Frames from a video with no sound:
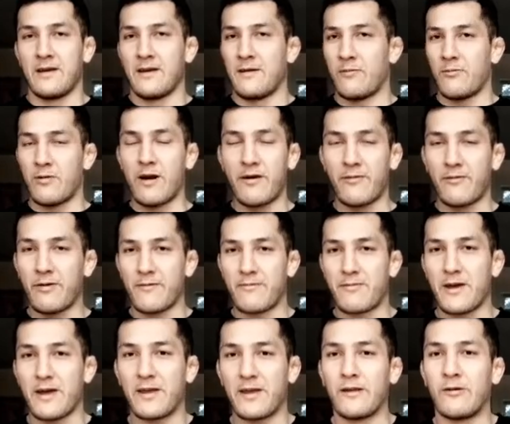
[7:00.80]
wherever it
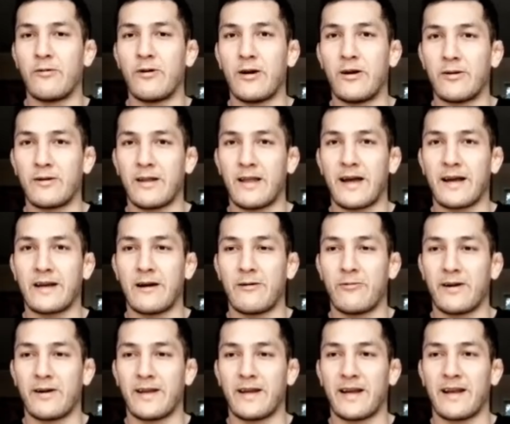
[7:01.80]
be in the world, like I
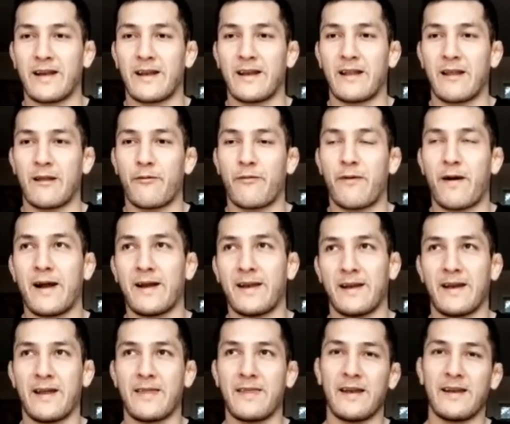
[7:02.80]
want to get another fight
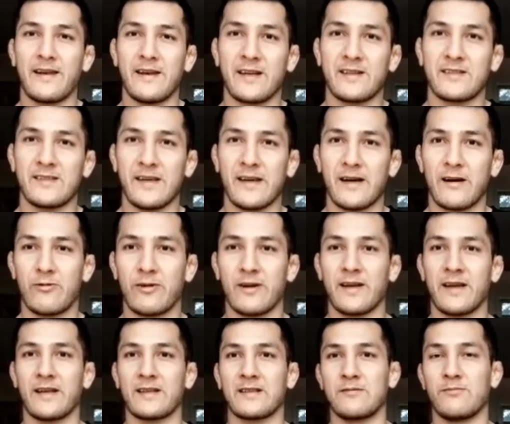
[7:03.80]
in. And then next year I want to
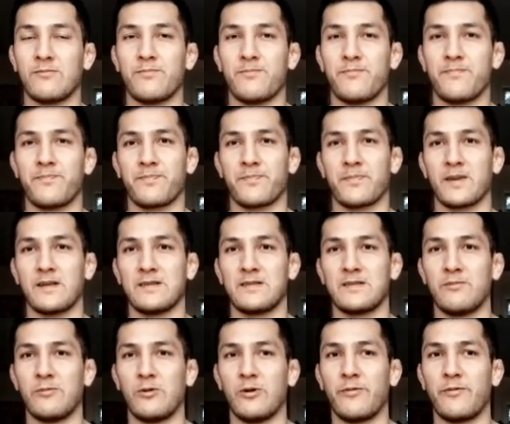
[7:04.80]
get some
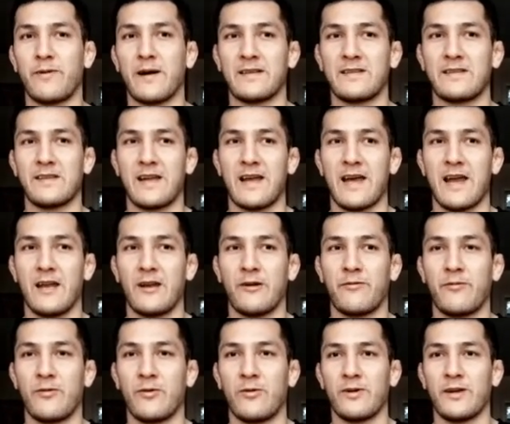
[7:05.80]
more fights in the
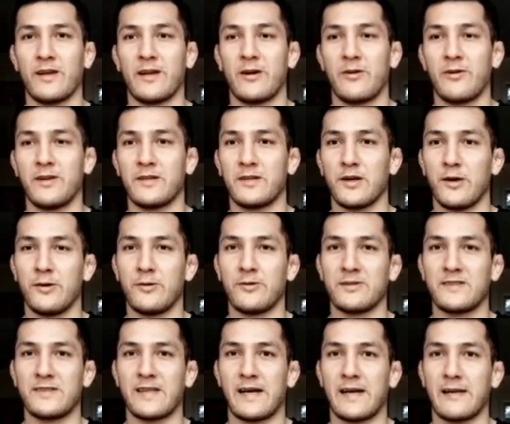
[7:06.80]
84. You know,
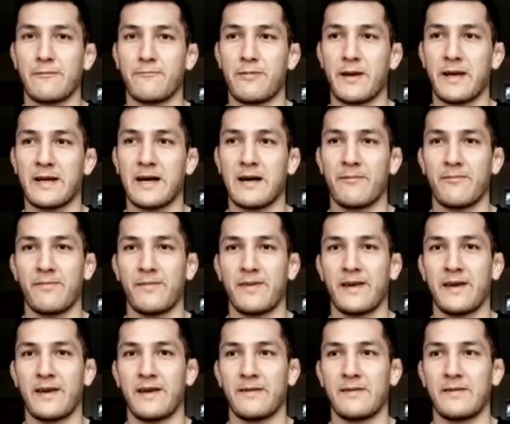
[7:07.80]
Eternal's starting to pick up.
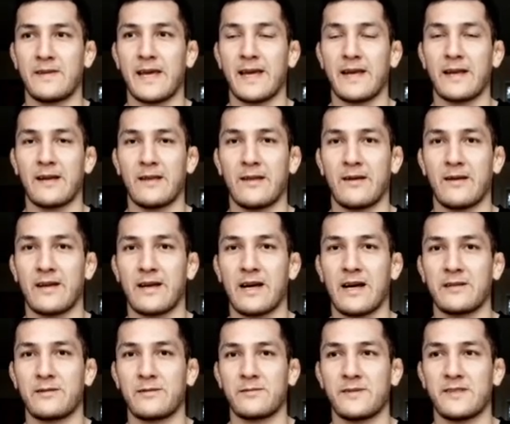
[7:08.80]
They're taking a lot of
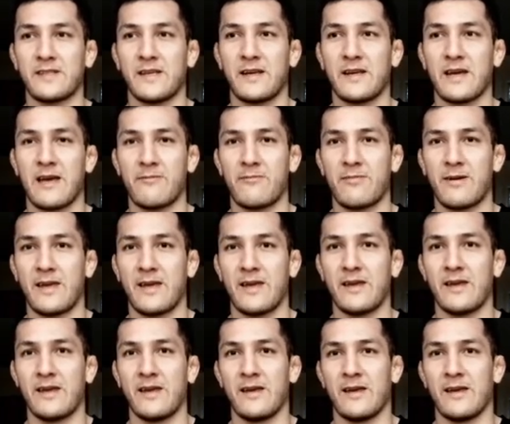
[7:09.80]
guys from CKB.